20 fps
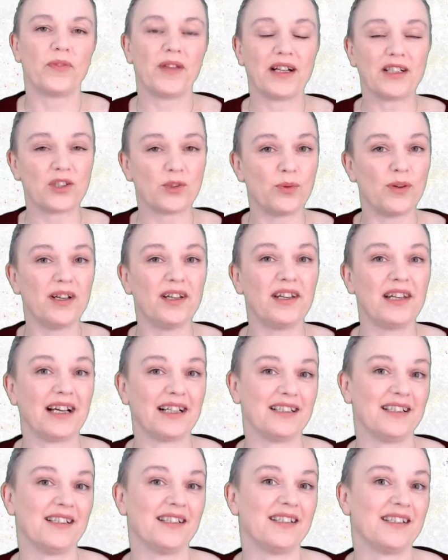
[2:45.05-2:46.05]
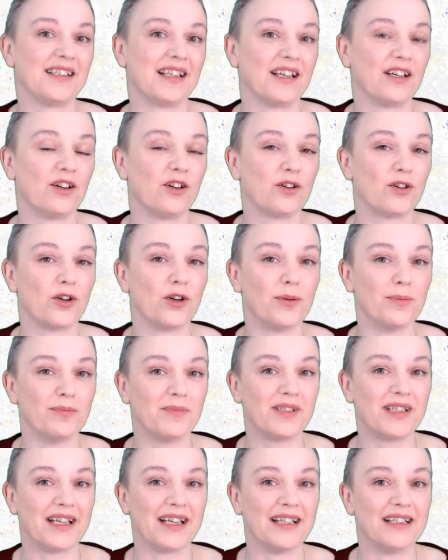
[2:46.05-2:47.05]
That's where licensing
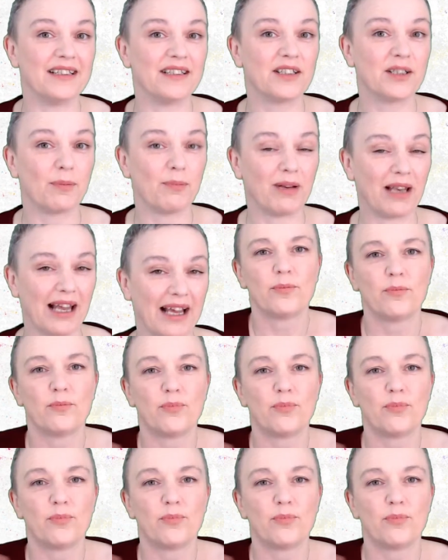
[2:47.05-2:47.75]
comes into play.